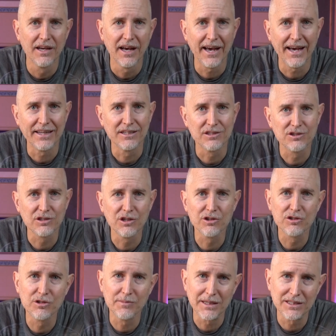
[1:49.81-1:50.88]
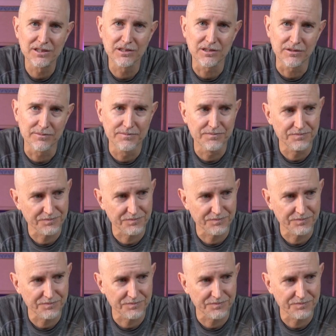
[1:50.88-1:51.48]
And tsuranuku means to